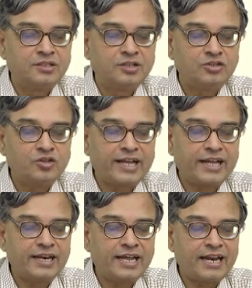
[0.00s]
So, I
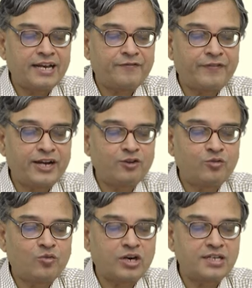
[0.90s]
can directly find out
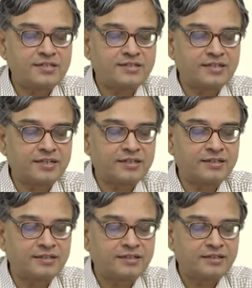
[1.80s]
what is uh,
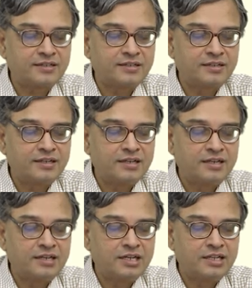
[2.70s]

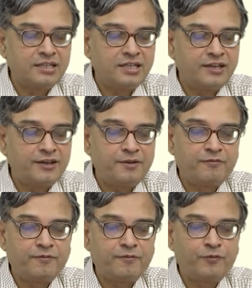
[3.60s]
the
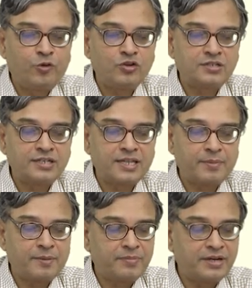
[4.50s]
force in the
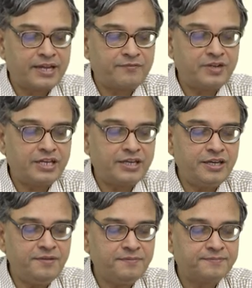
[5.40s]
member F D E,